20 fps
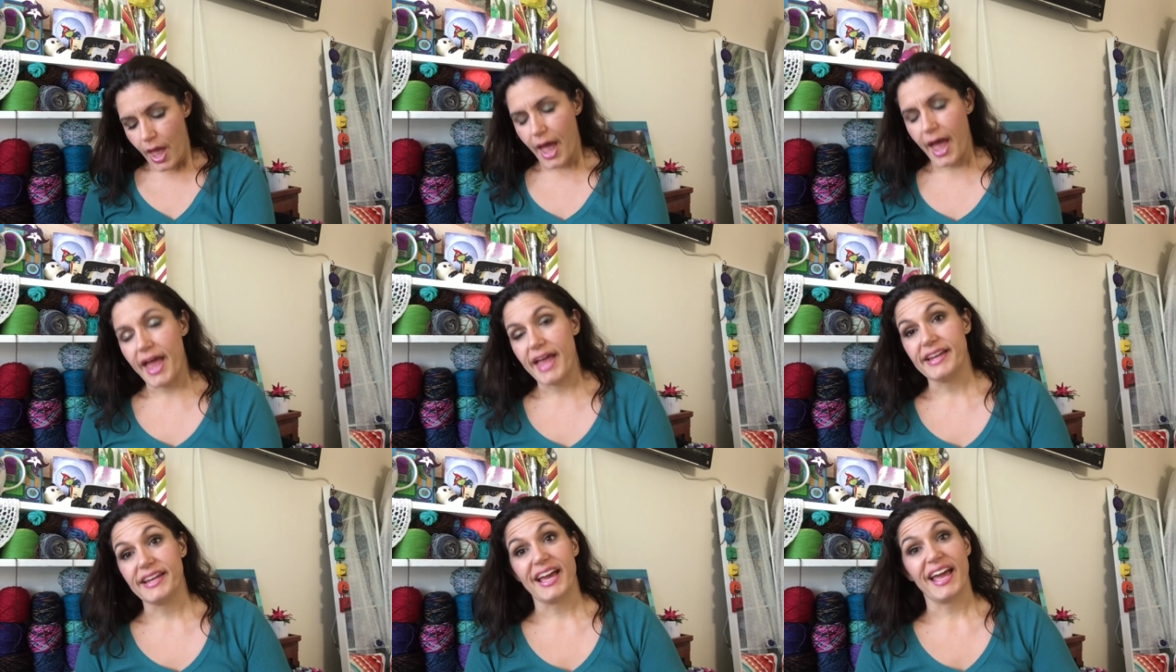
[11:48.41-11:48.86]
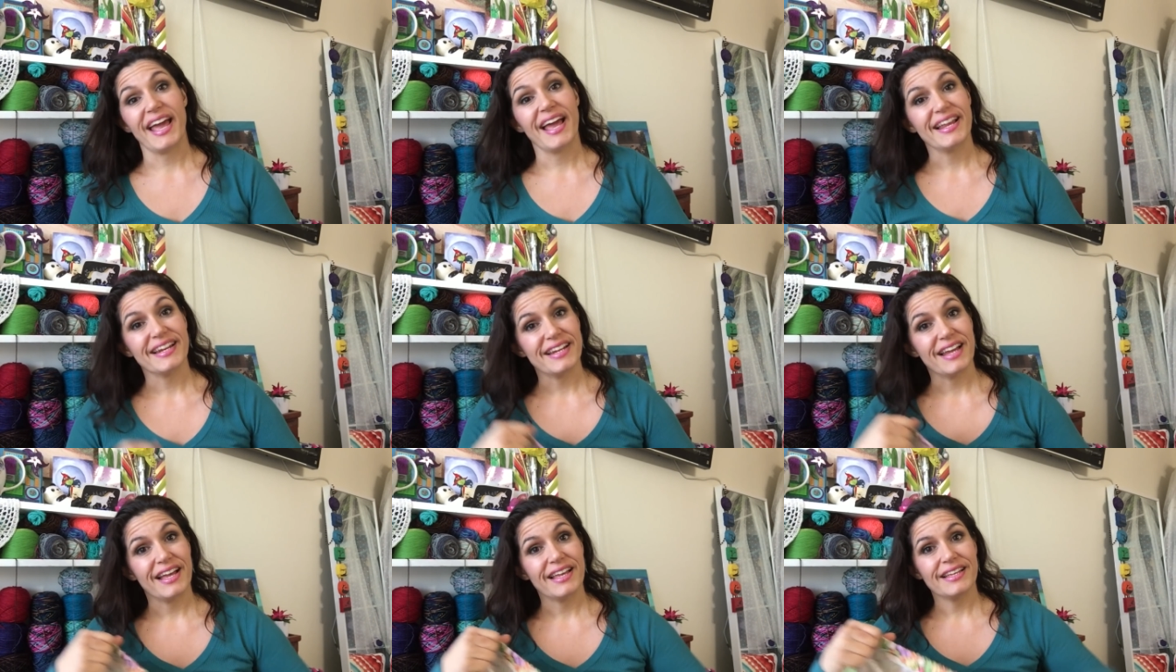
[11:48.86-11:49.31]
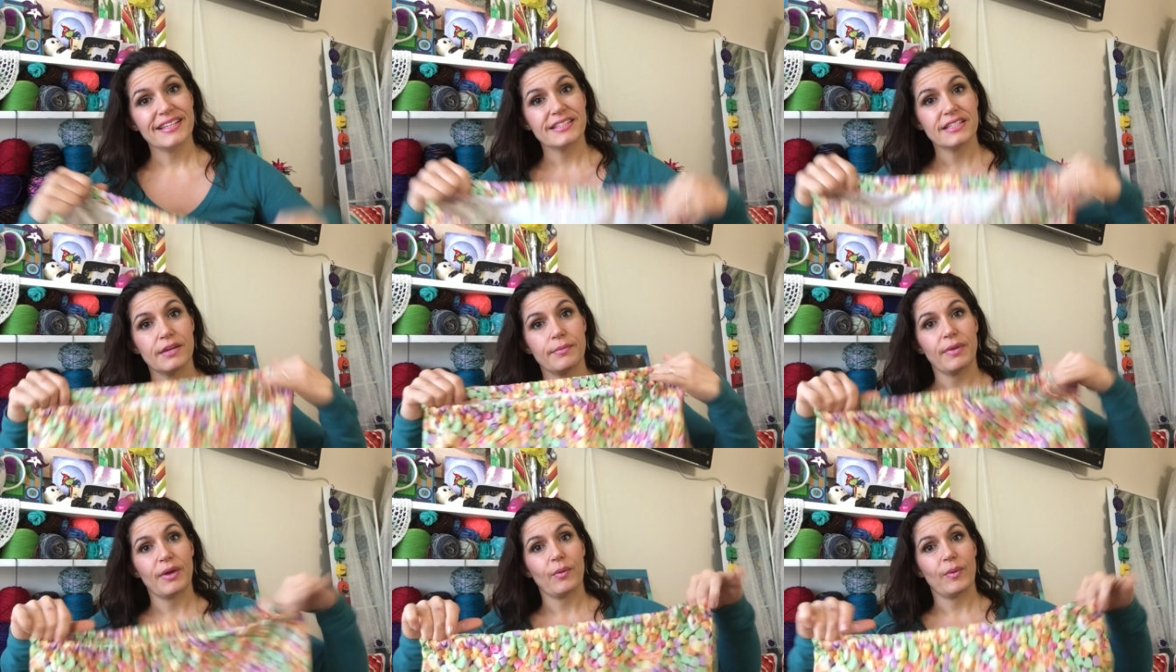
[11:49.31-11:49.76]
And I had not yet
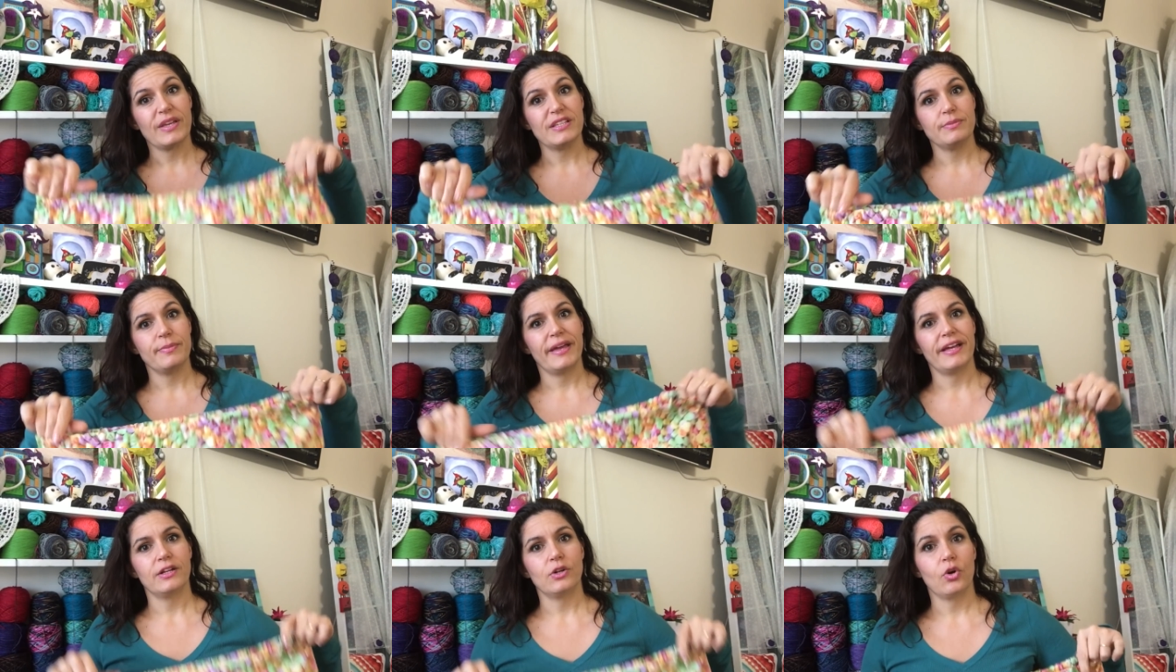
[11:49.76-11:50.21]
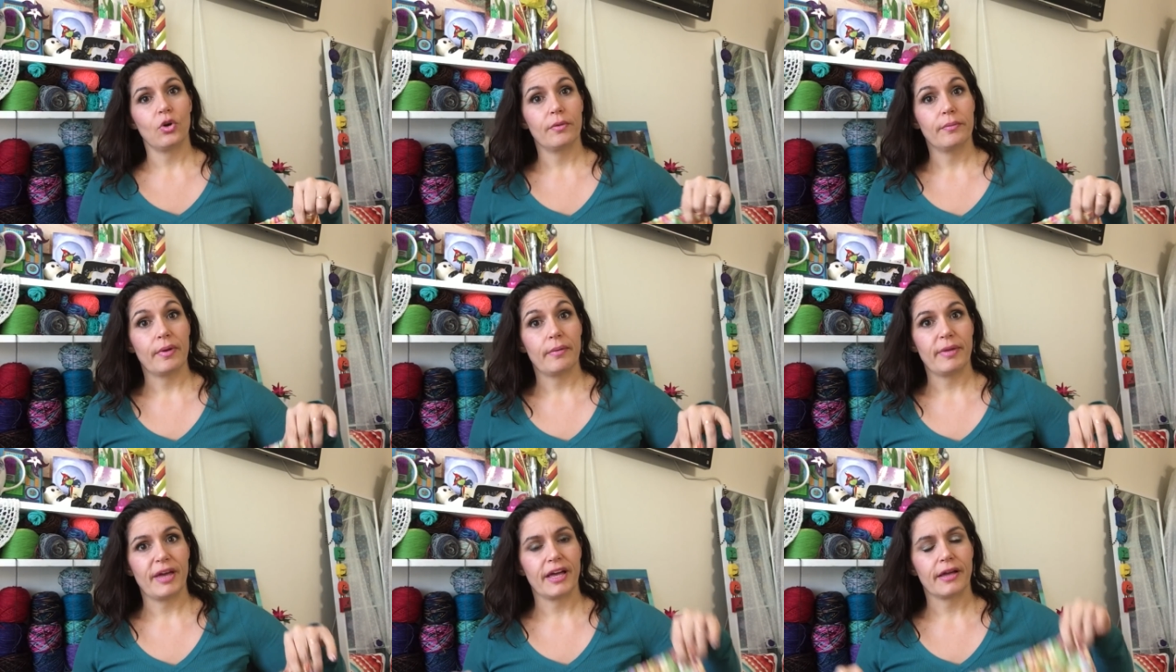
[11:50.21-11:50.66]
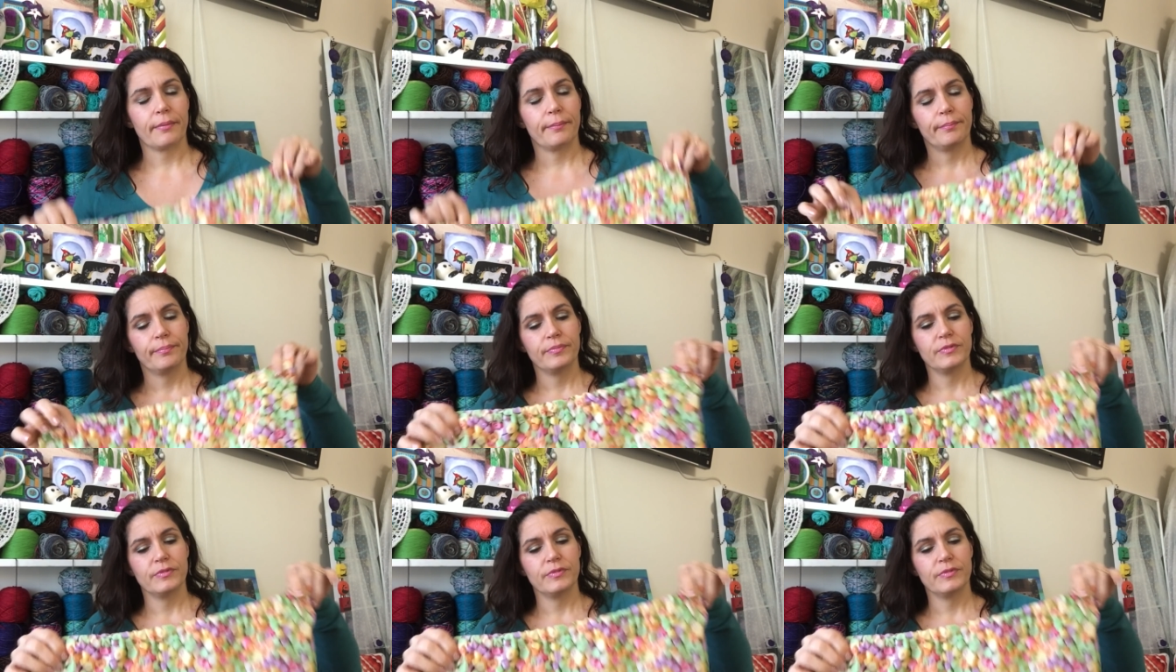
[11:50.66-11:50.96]
done my waistband or my bag.